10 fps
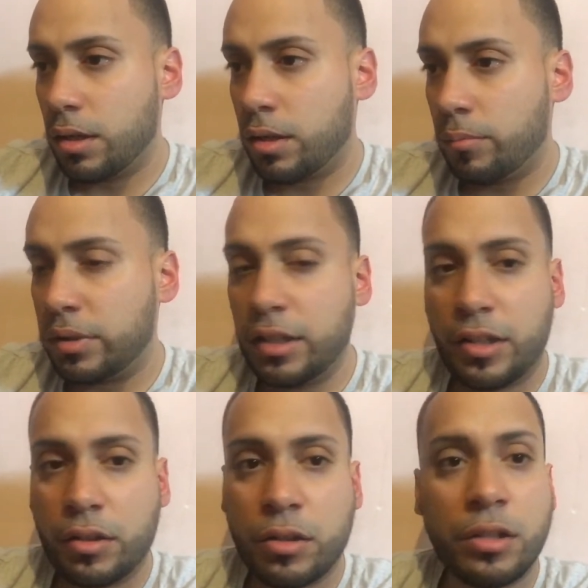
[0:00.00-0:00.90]

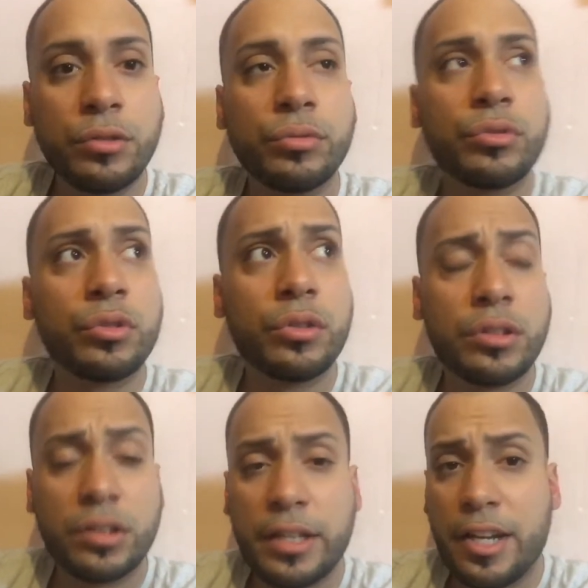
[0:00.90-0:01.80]
completing your goals,
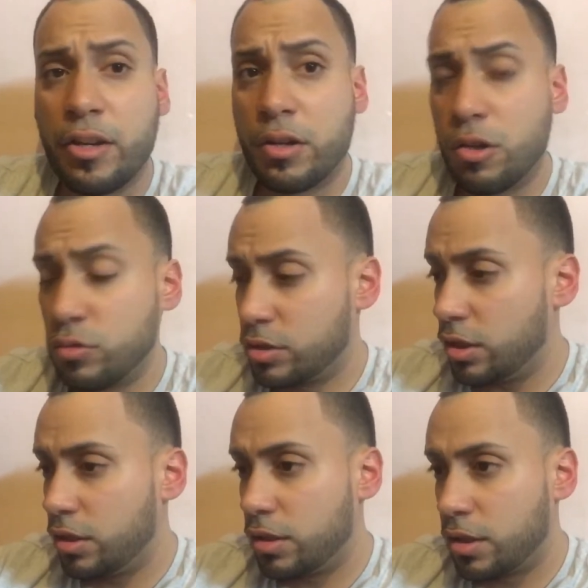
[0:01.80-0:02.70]
on getting your goals
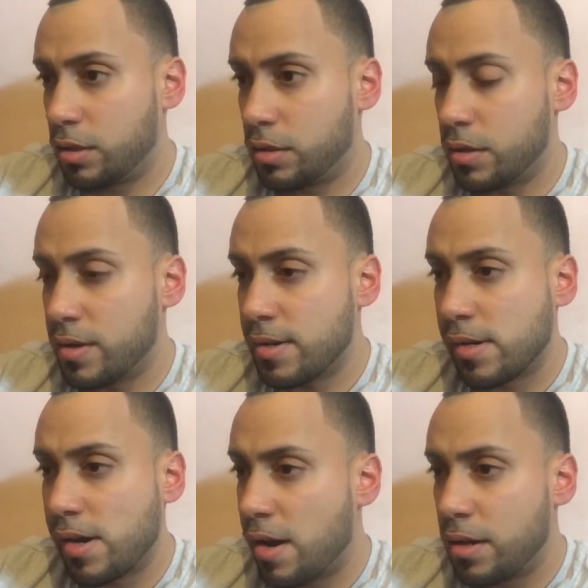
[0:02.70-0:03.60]
done and
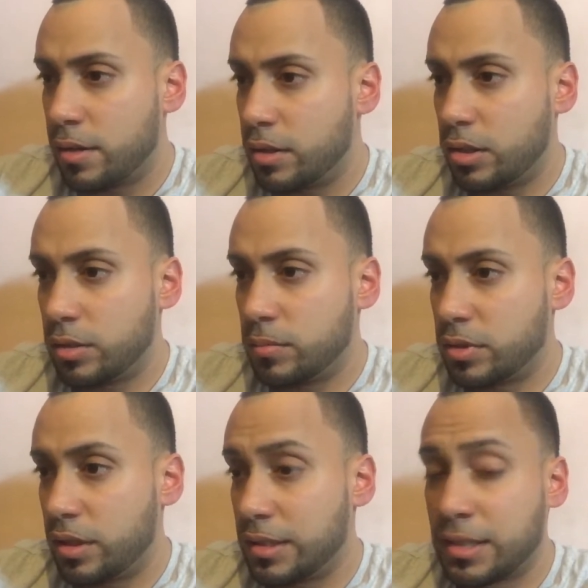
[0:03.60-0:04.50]
you know what I'm
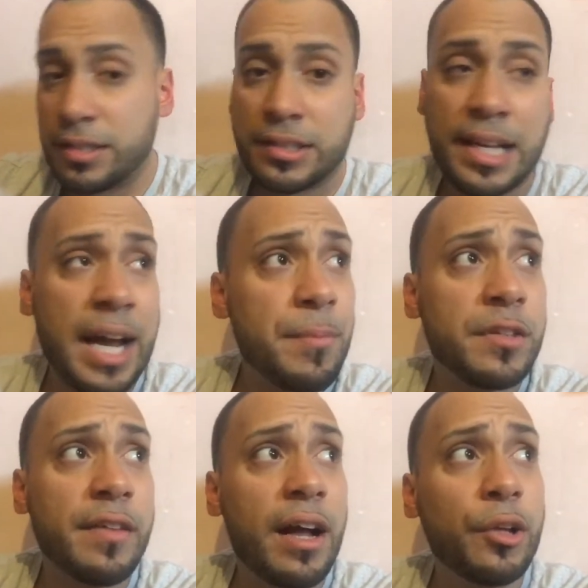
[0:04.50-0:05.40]
saying? Because time
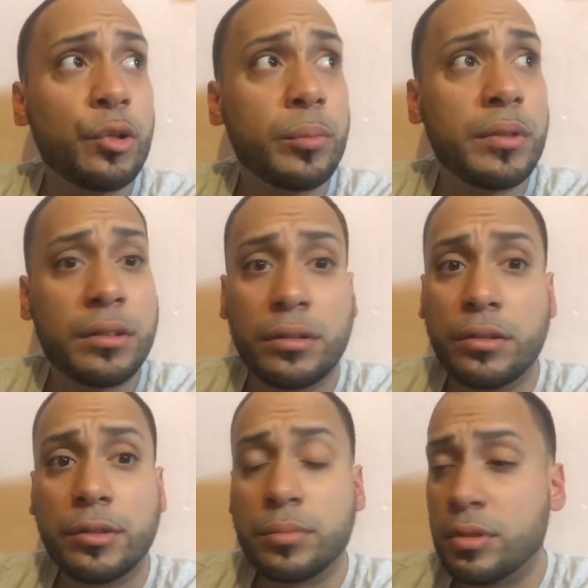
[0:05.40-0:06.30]
is valuable, man.
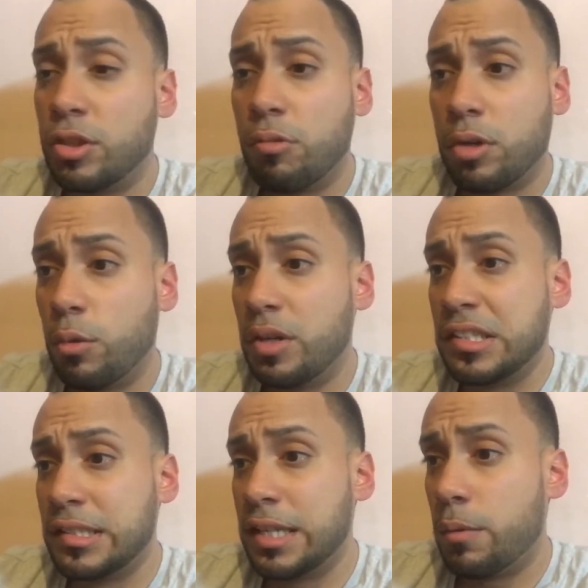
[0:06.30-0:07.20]
You know what I'm saying? You don't want to
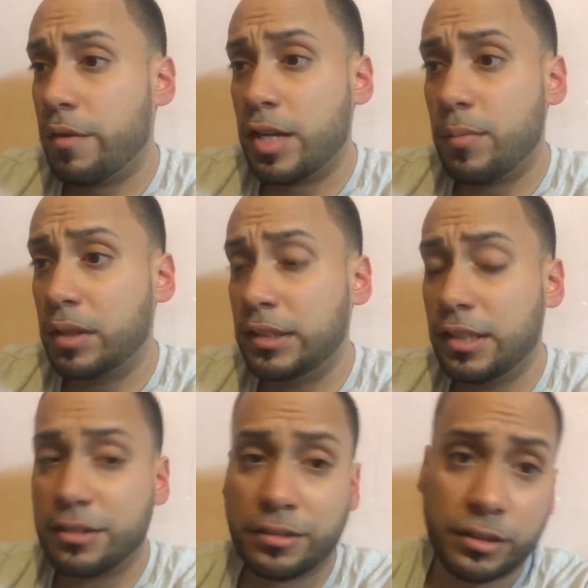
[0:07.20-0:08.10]
waste your time with anybody that
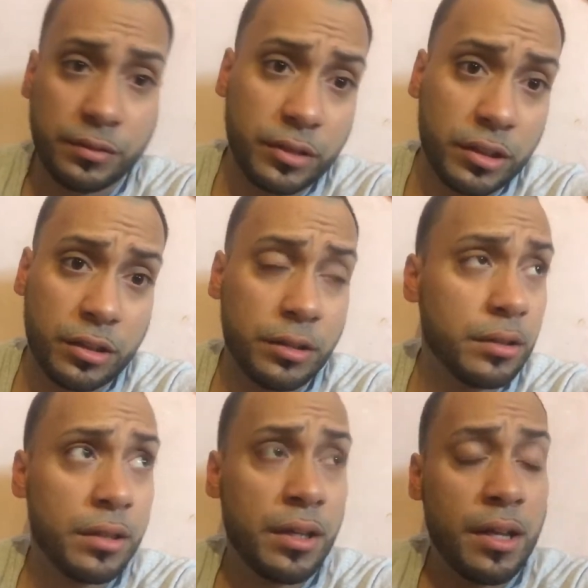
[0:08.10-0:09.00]
doesn't have
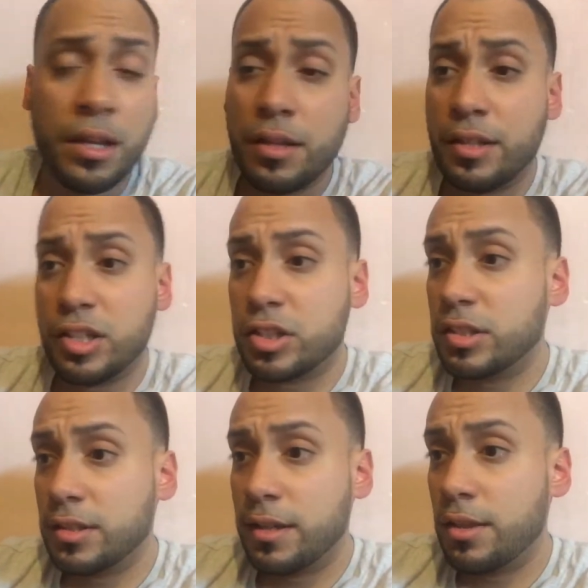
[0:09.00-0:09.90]
fucking their
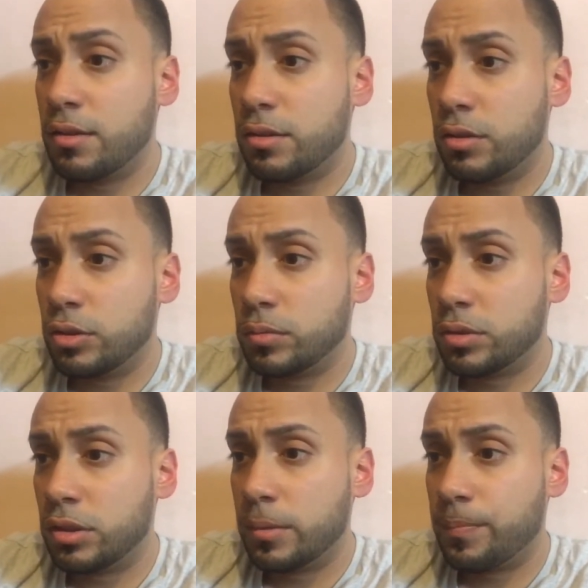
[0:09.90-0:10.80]
shit together. You know what I'm
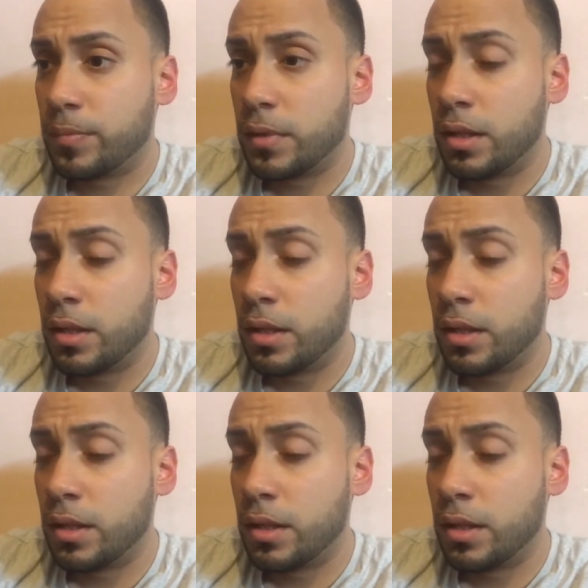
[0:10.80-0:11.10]
saying?